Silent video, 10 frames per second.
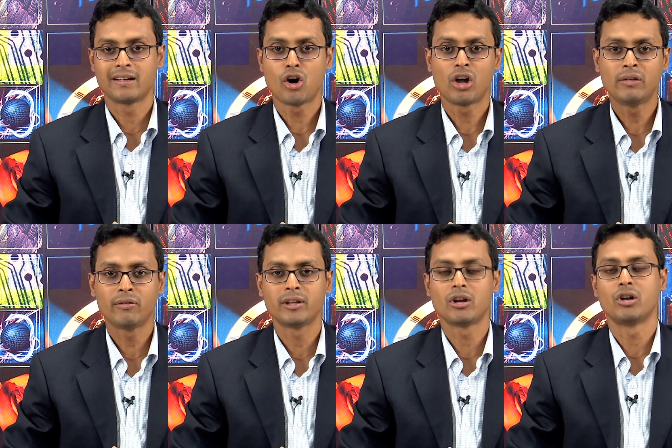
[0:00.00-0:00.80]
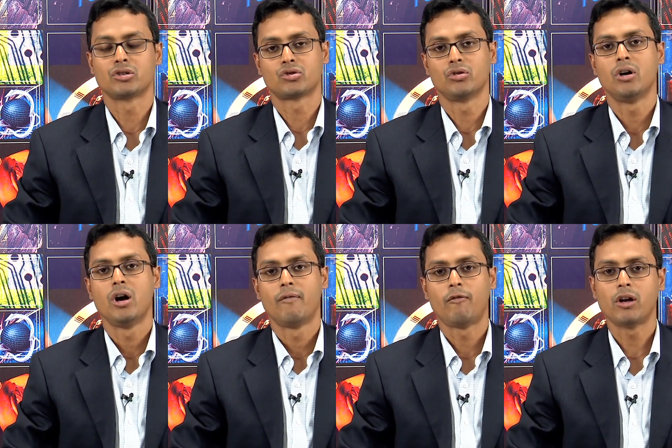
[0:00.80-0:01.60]
and olefin also
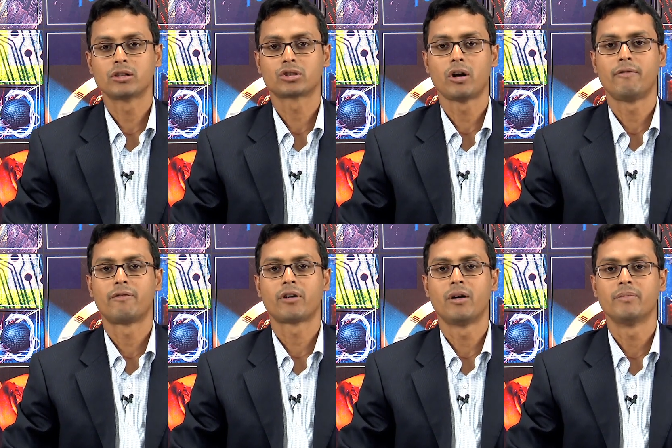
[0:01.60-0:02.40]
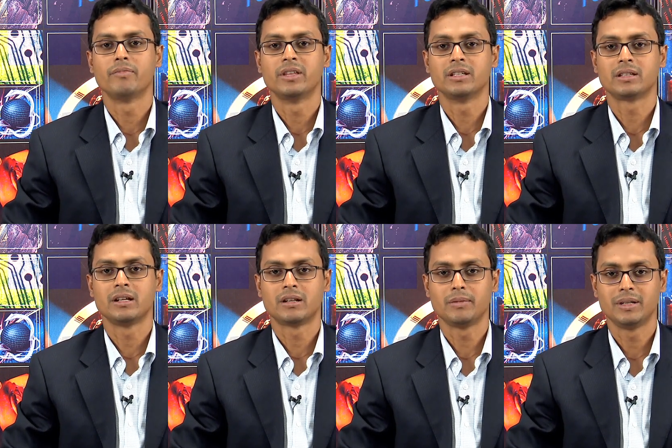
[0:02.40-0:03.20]
falls off from this
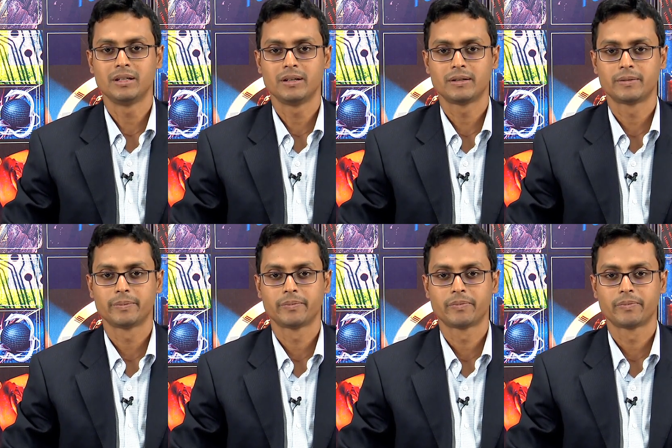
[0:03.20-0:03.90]
intermediate.